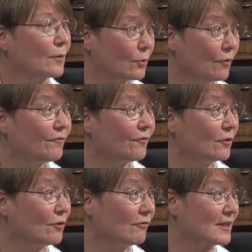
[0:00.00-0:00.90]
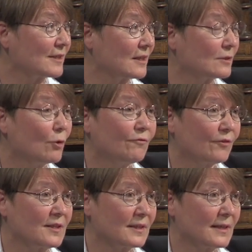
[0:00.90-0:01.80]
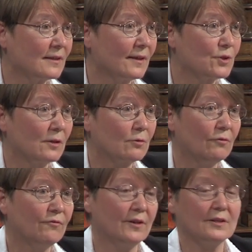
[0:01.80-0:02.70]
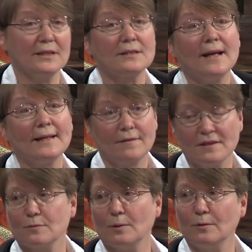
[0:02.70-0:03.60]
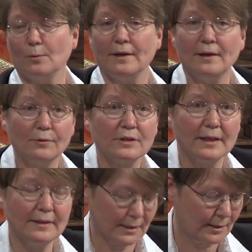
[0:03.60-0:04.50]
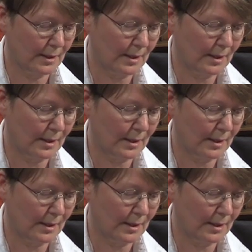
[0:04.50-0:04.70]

conferences, international conferences, like this one we are now attending.